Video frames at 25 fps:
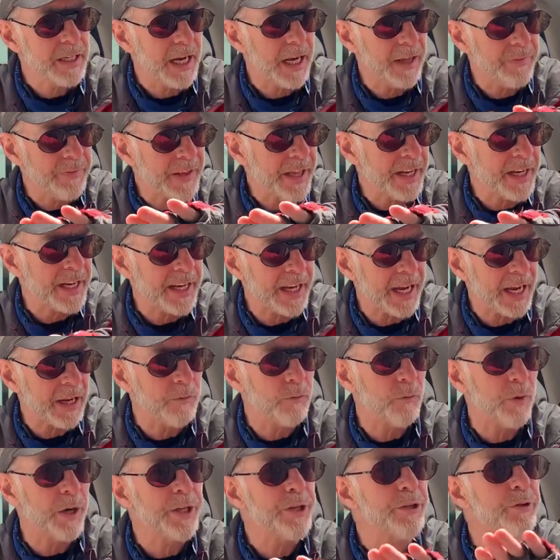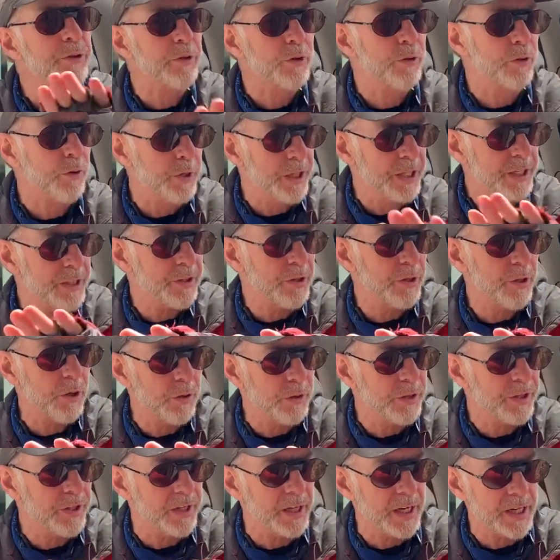And then again, when you're going to go
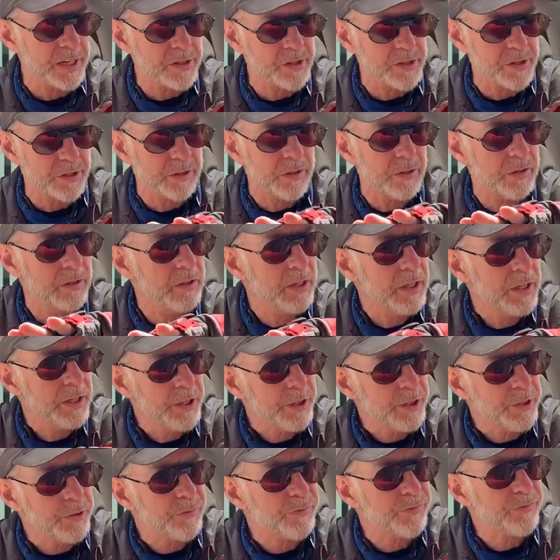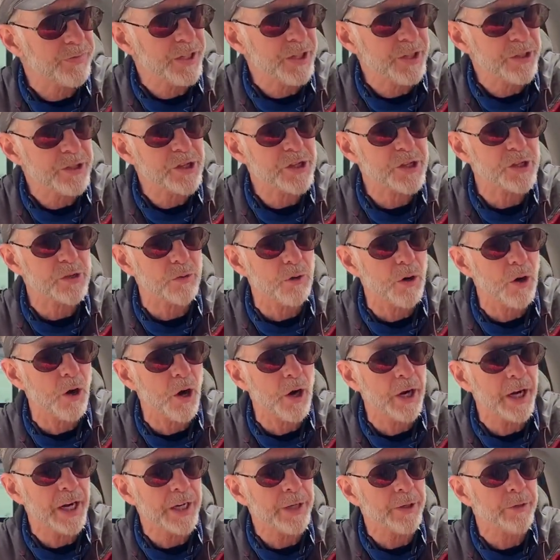to the next turn, you finish
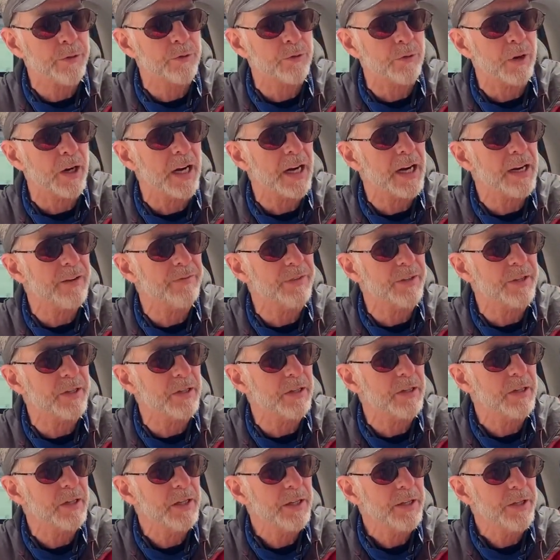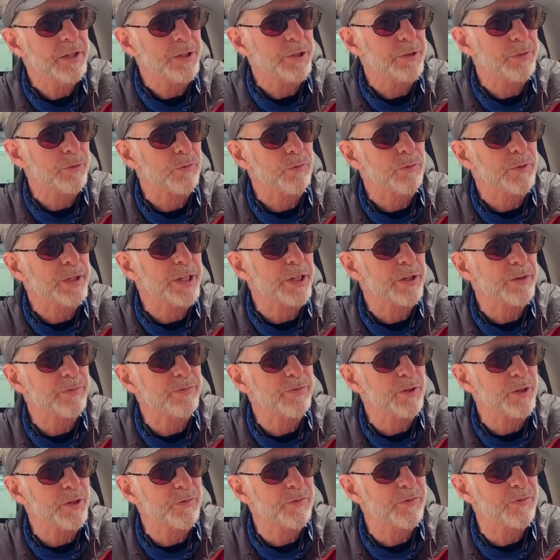strong and you drive your rear
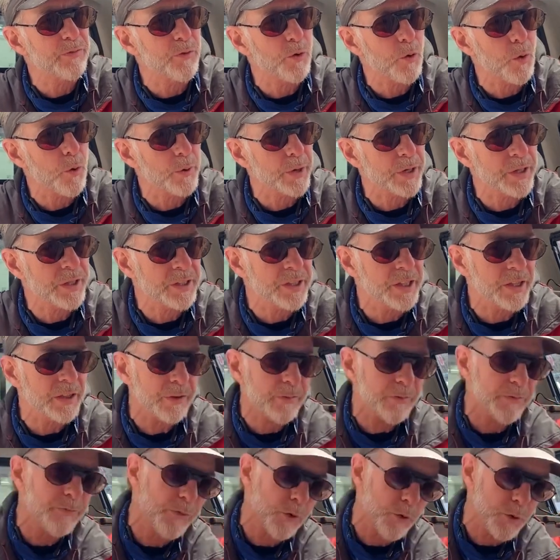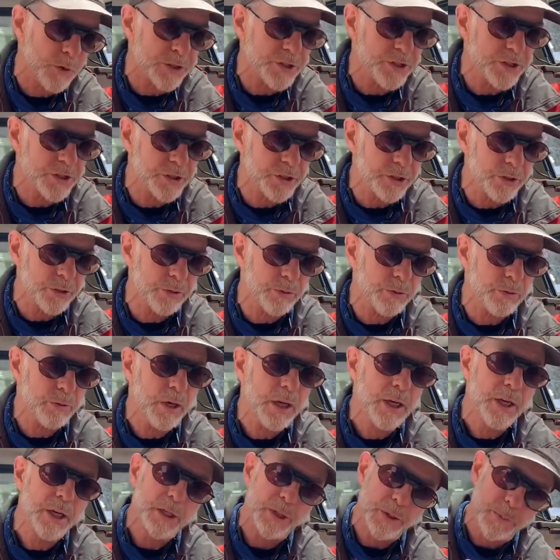foot forward until it forces you
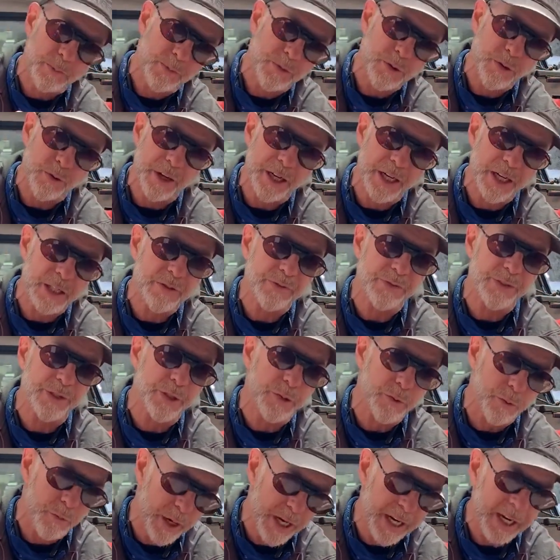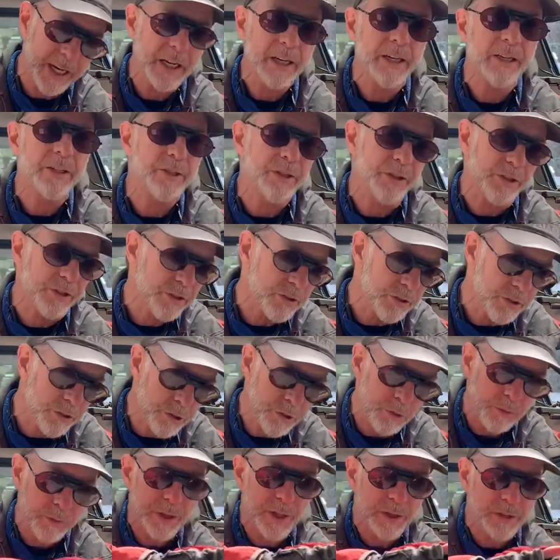to transfer your weight to the
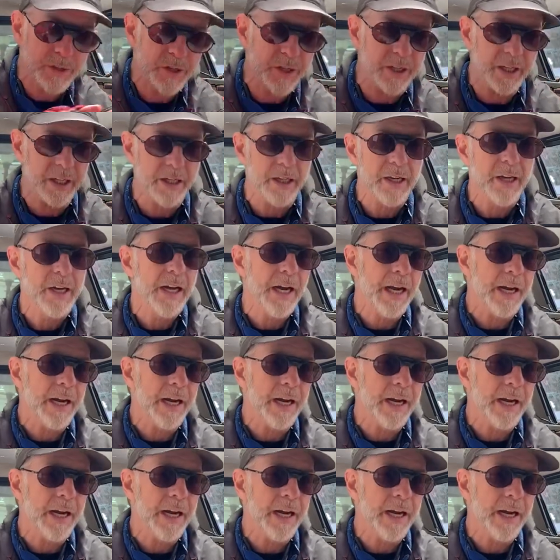new rear ski.